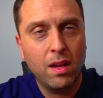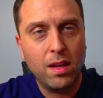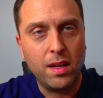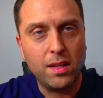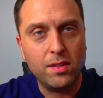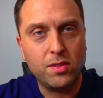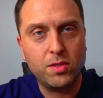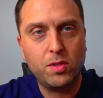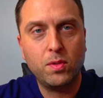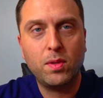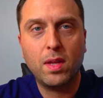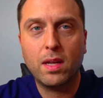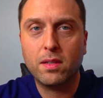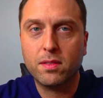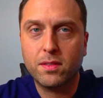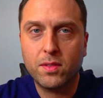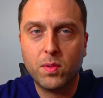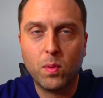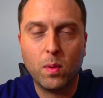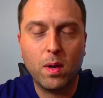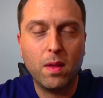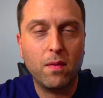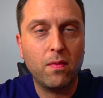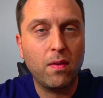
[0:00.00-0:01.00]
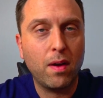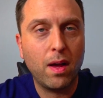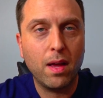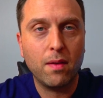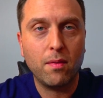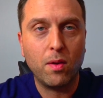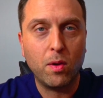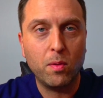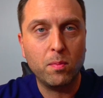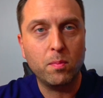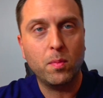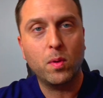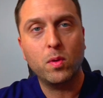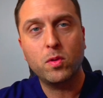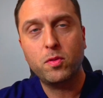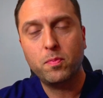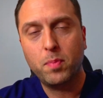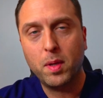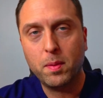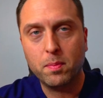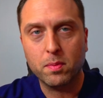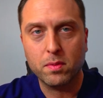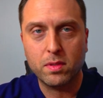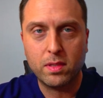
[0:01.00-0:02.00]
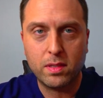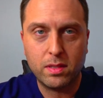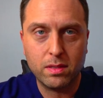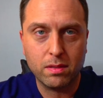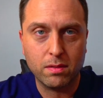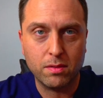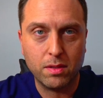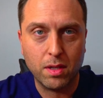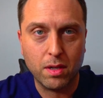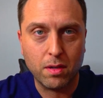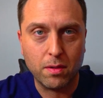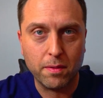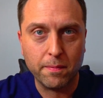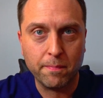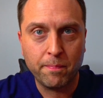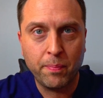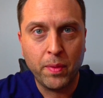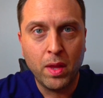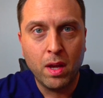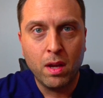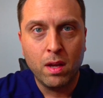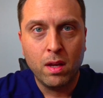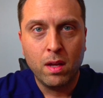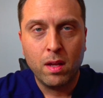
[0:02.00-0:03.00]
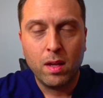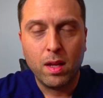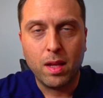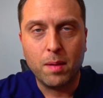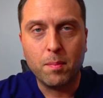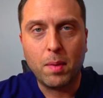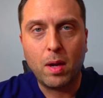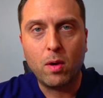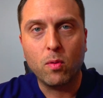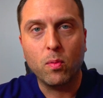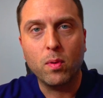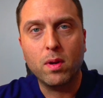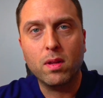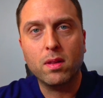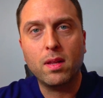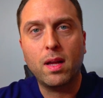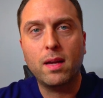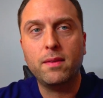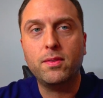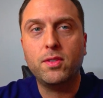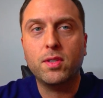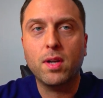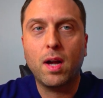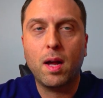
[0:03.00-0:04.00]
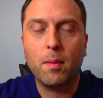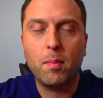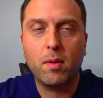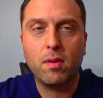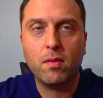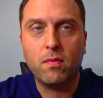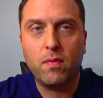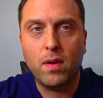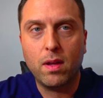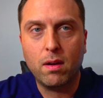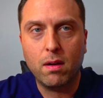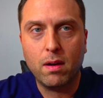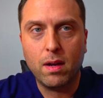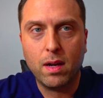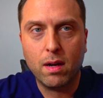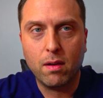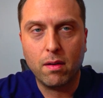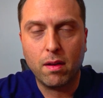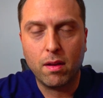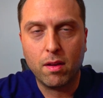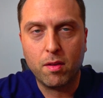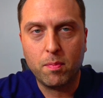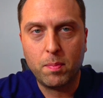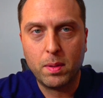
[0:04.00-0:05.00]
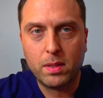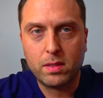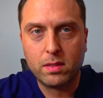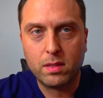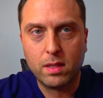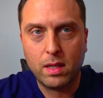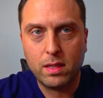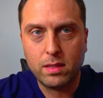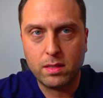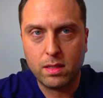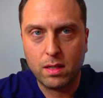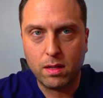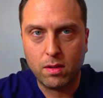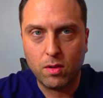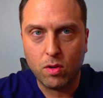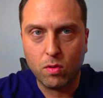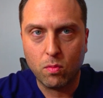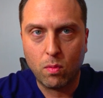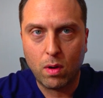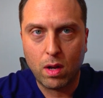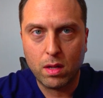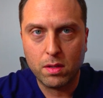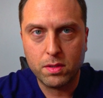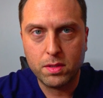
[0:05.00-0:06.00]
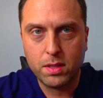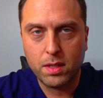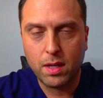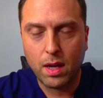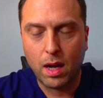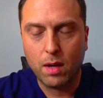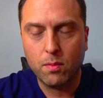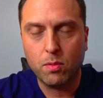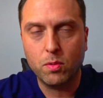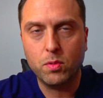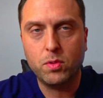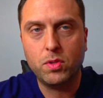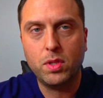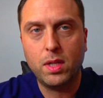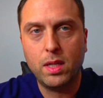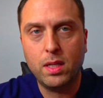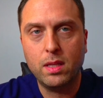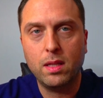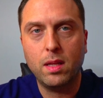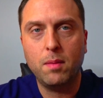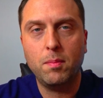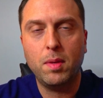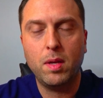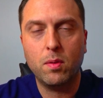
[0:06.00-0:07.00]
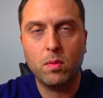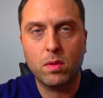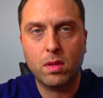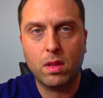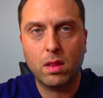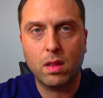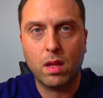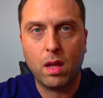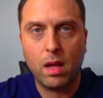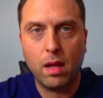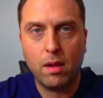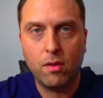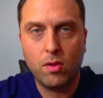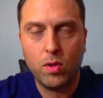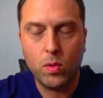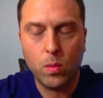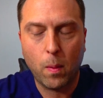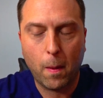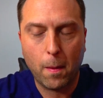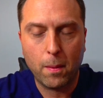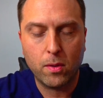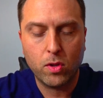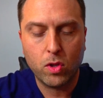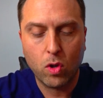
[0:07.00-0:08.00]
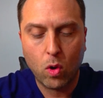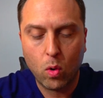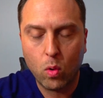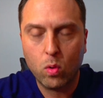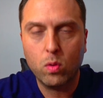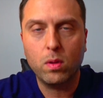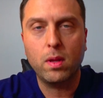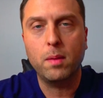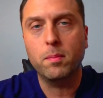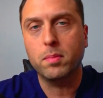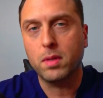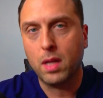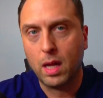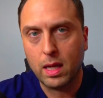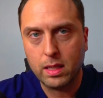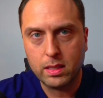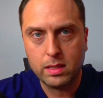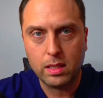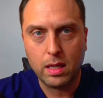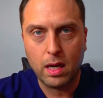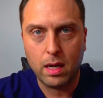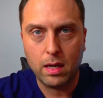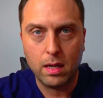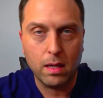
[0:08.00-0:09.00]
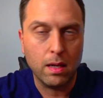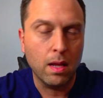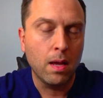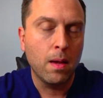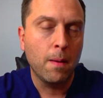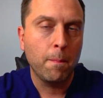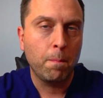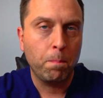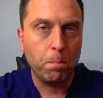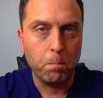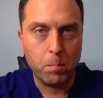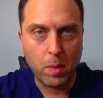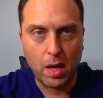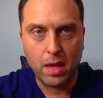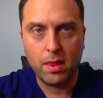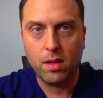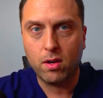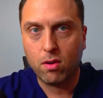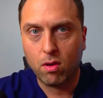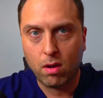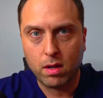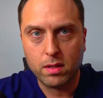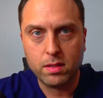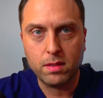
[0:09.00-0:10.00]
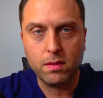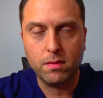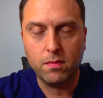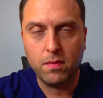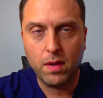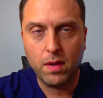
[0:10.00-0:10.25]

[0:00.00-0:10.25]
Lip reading: It's 2025 and most people still don't. In my real-life job as a veterinarian specializing in neurology, I routinely meet with clients who are totally blindsided by the cost of